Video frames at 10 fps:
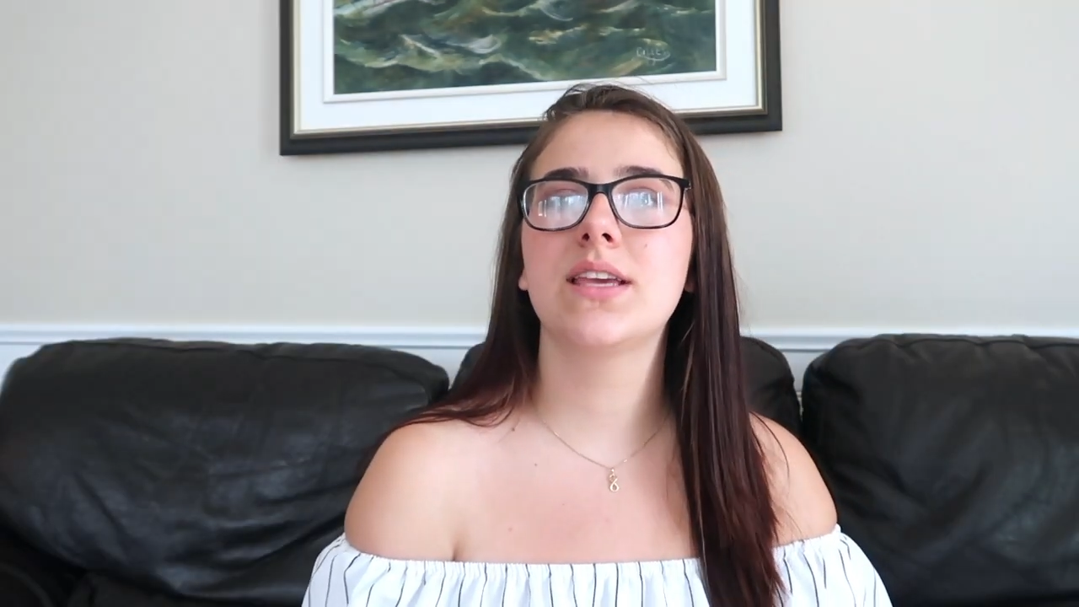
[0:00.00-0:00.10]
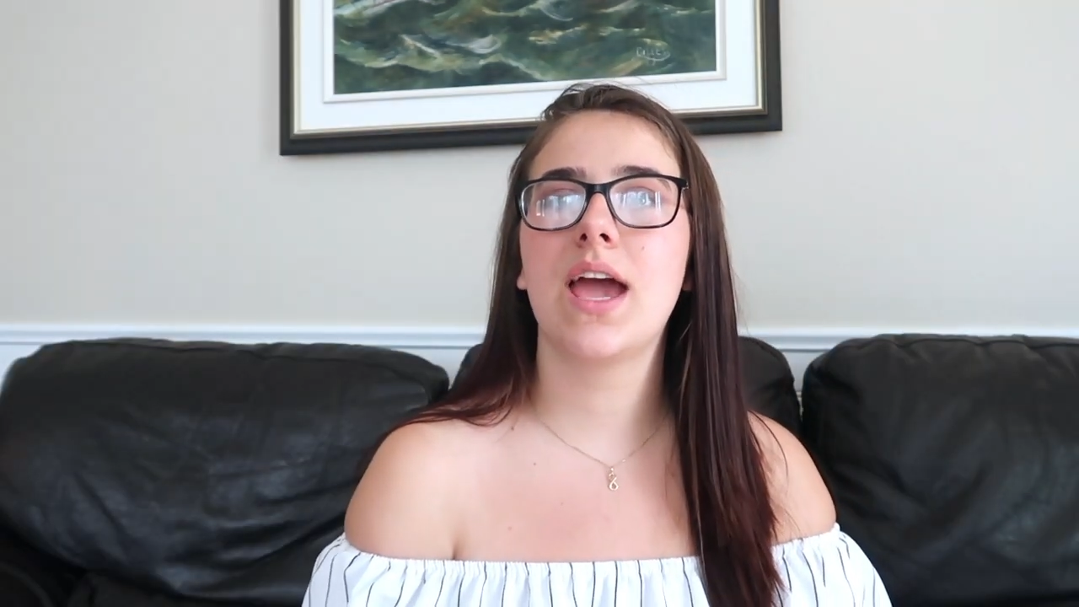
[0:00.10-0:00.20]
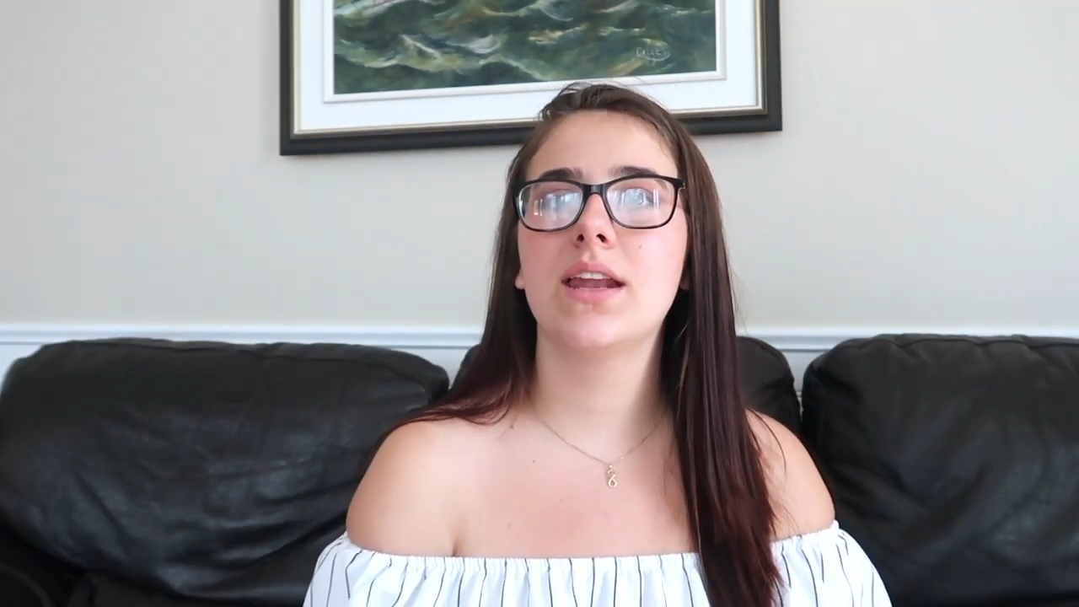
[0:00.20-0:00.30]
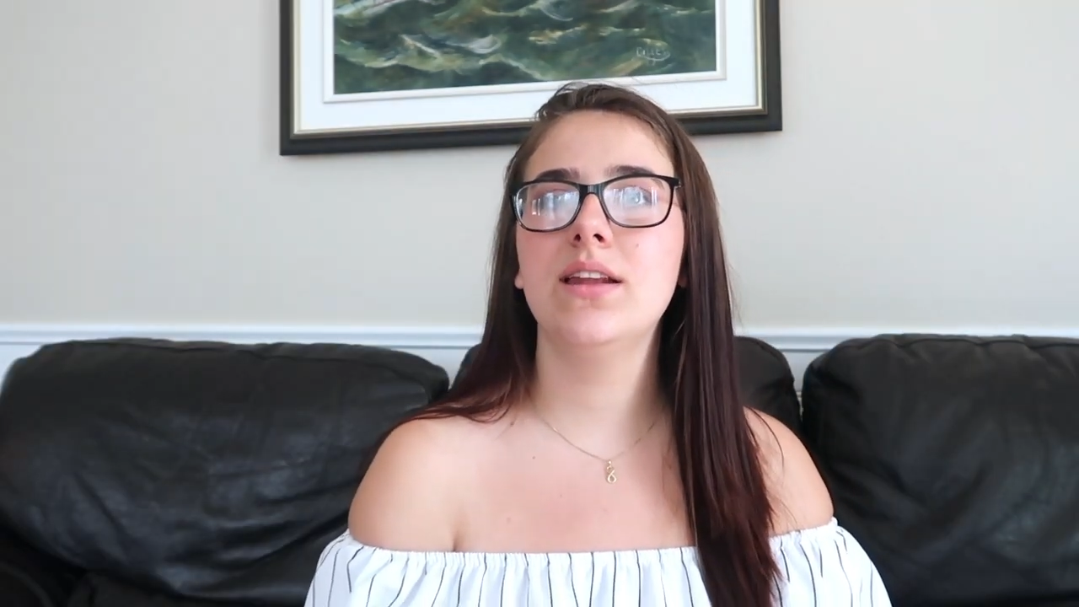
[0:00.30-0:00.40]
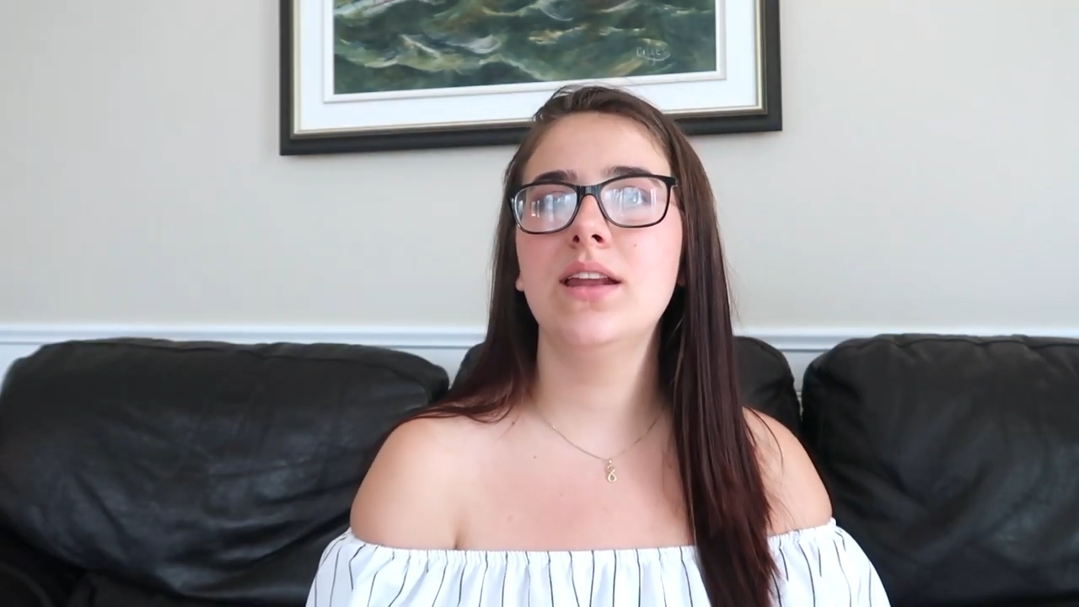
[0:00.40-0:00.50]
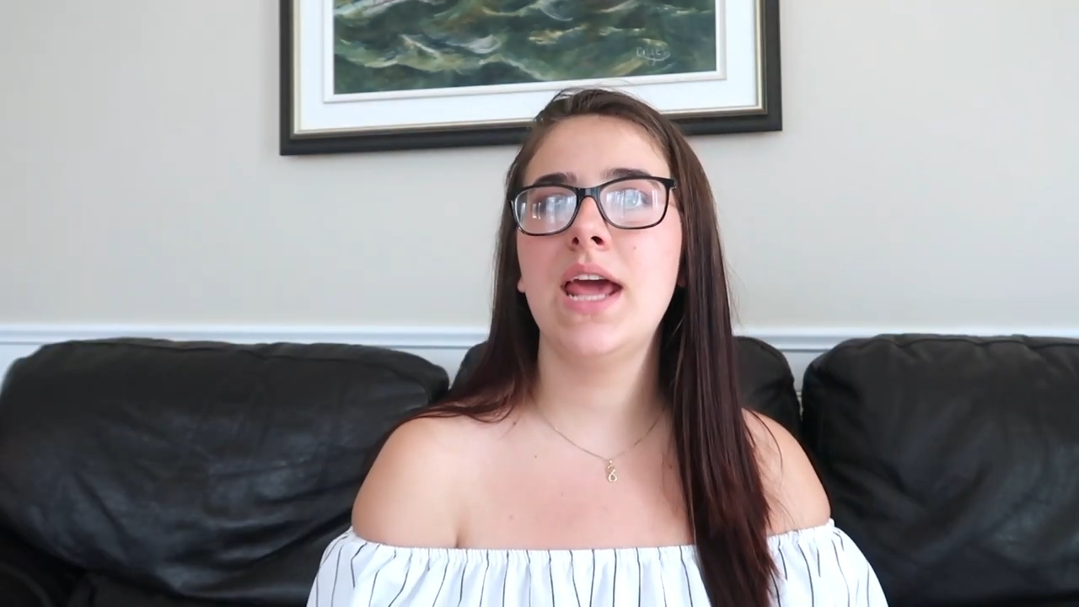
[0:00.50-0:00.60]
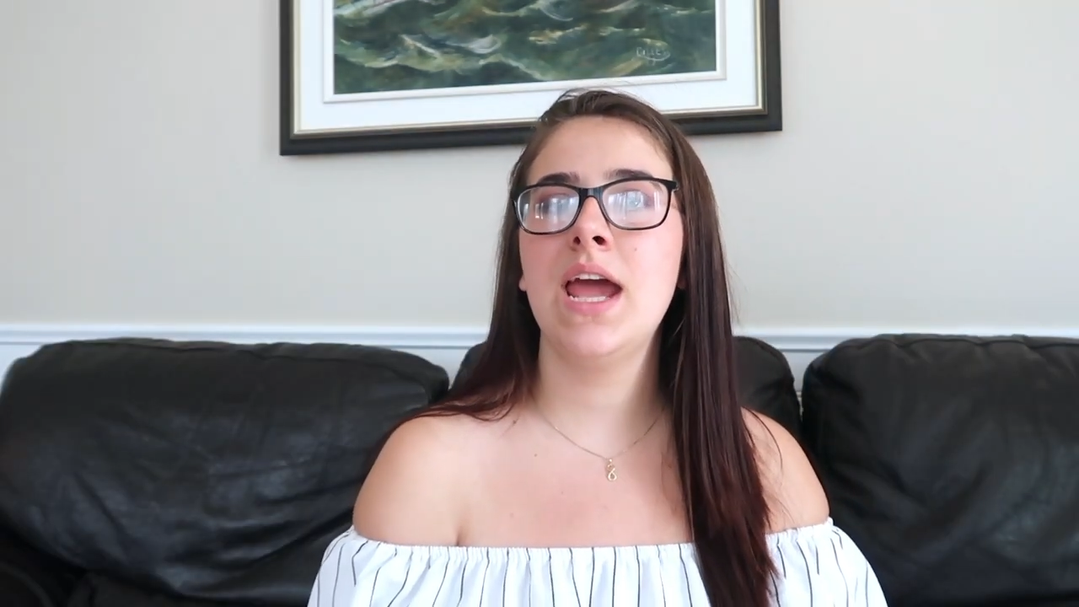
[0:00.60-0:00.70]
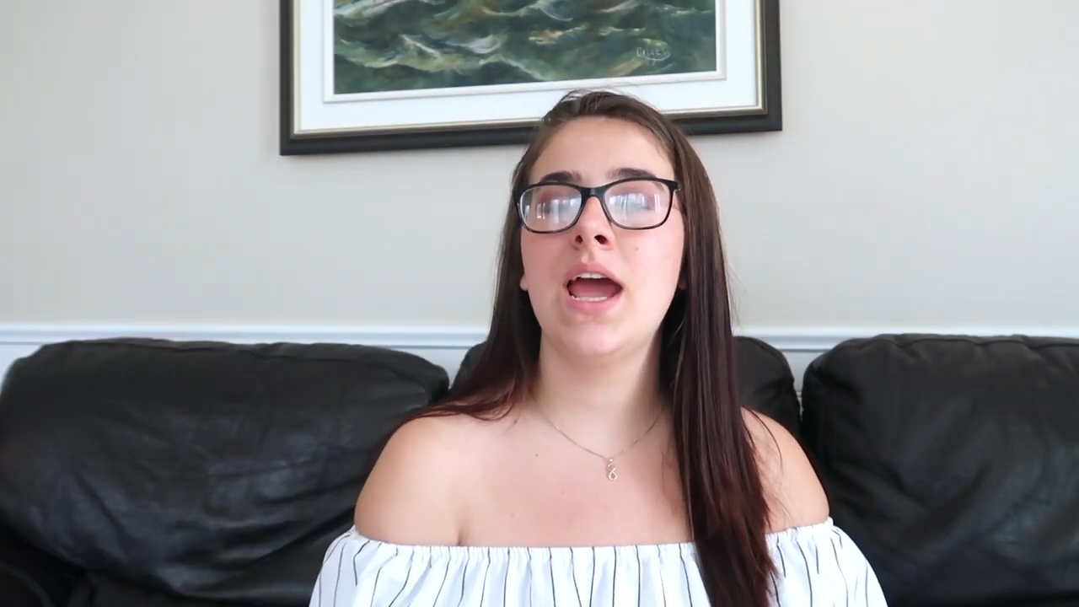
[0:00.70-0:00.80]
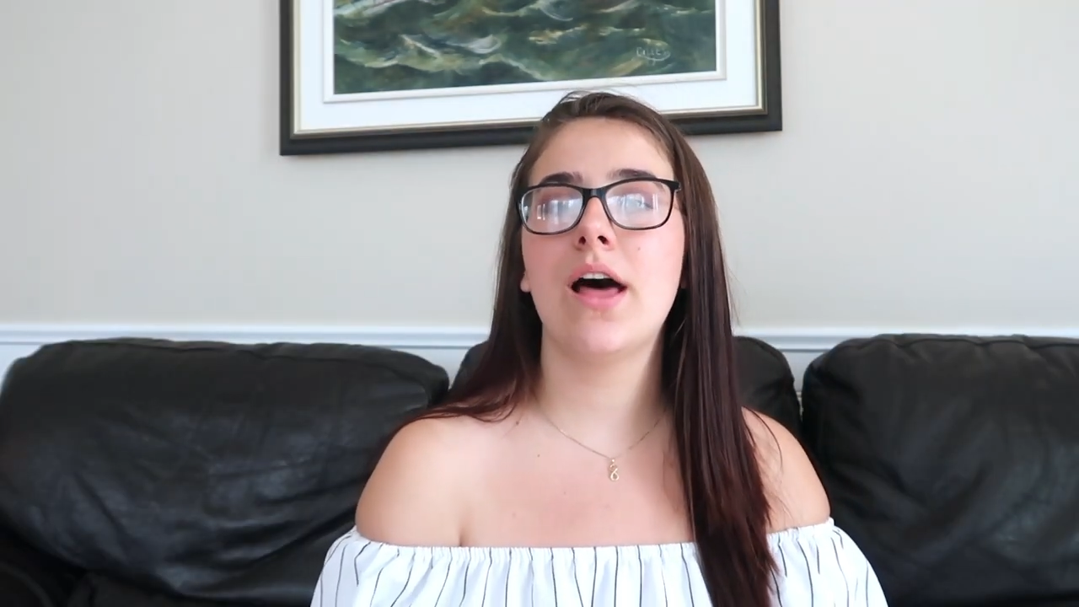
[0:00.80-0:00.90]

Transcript: Canada Day,